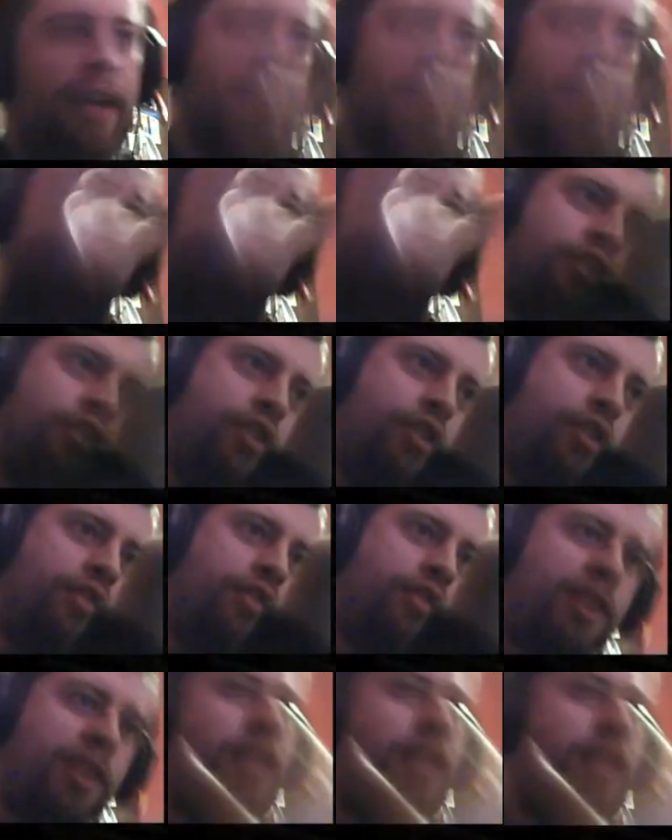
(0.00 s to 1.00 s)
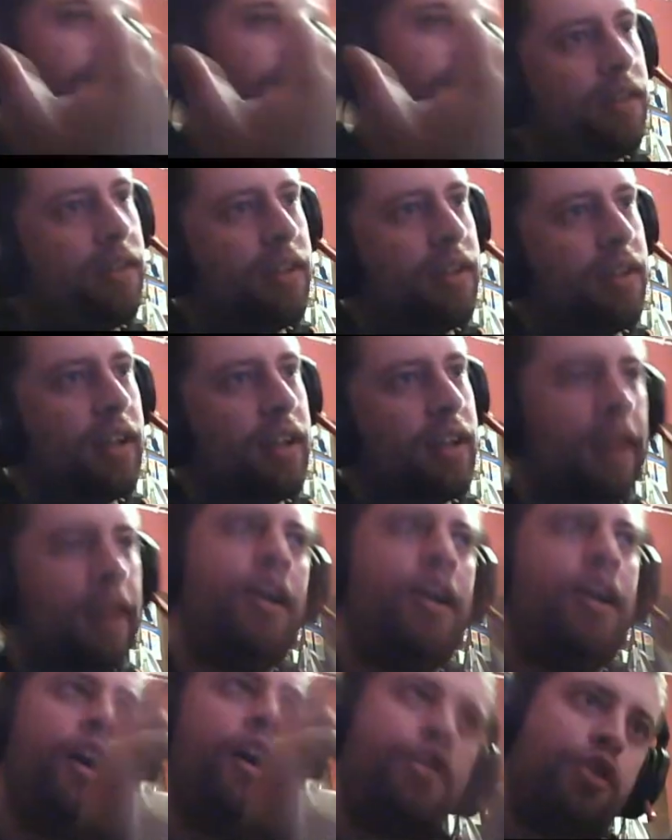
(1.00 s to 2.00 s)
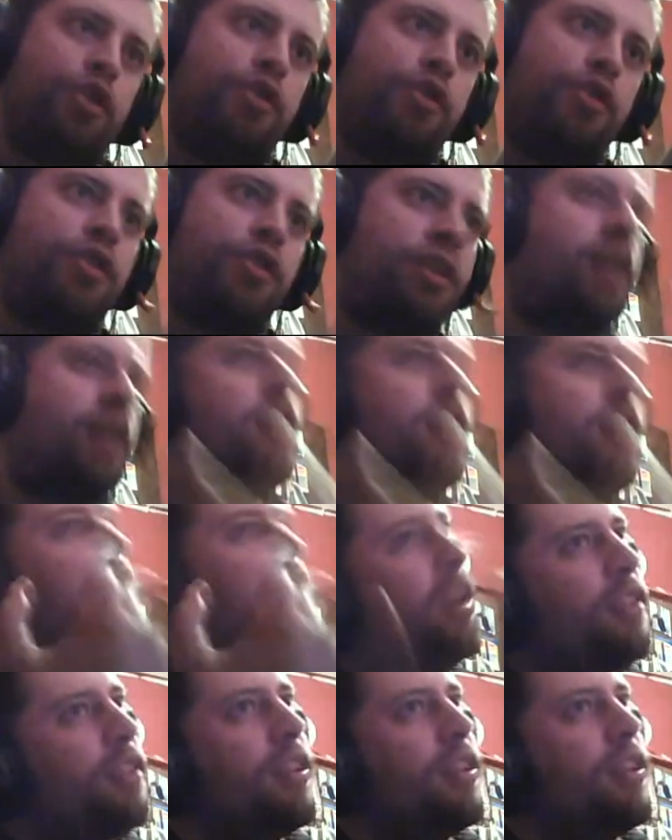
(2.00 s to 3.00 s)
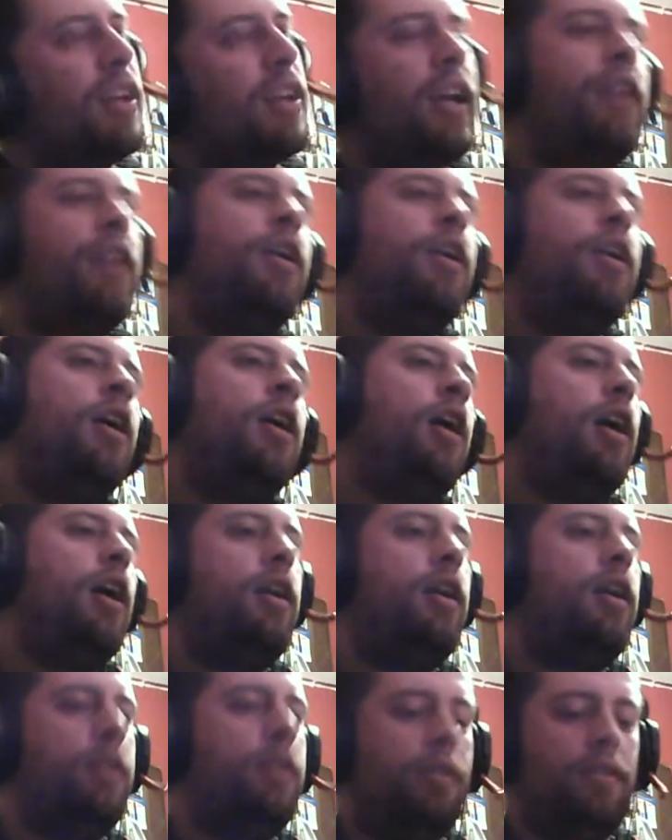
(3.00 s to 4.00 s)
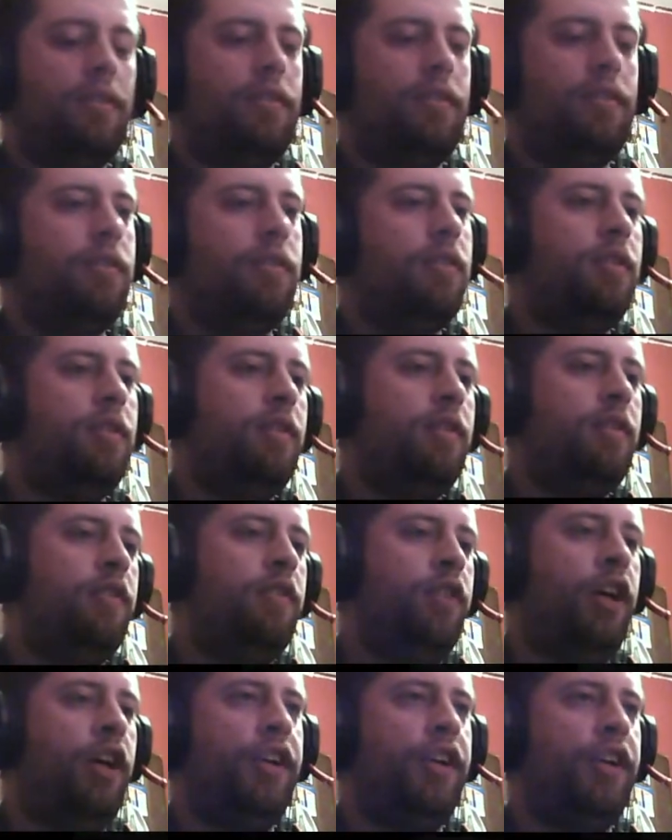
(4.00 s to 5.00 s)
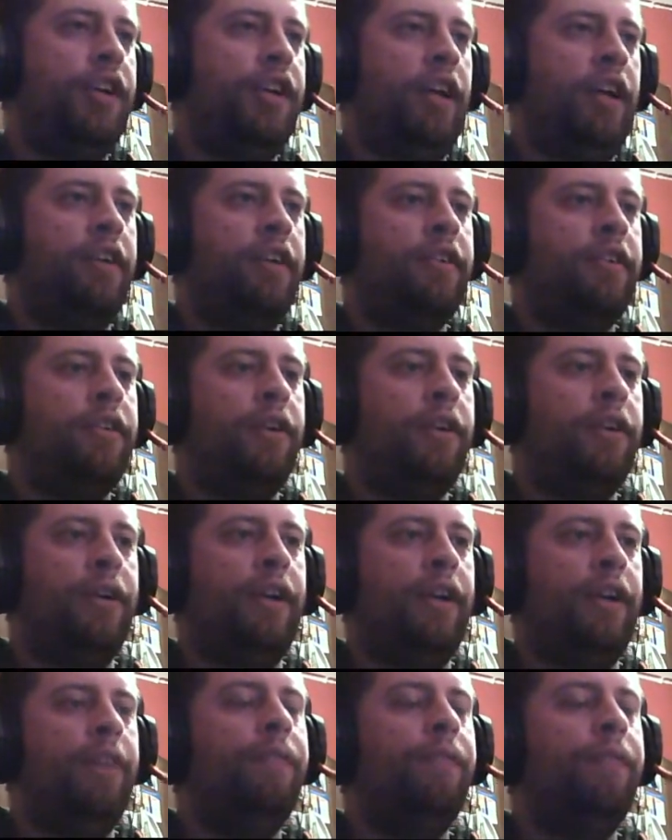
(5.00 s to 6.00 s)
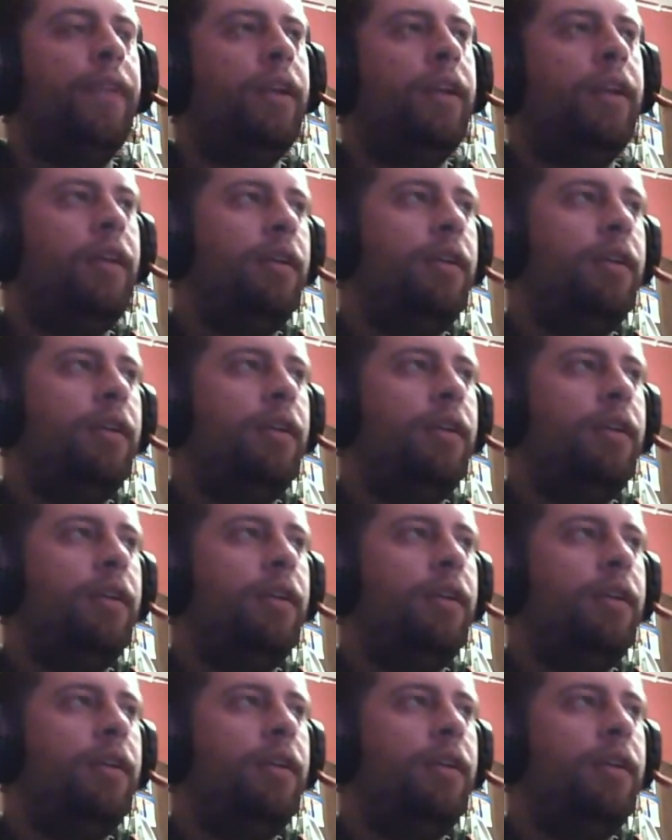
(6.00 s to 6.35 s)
it again, adjust it, test it again, adjust it, test it again, and not yet. Okay.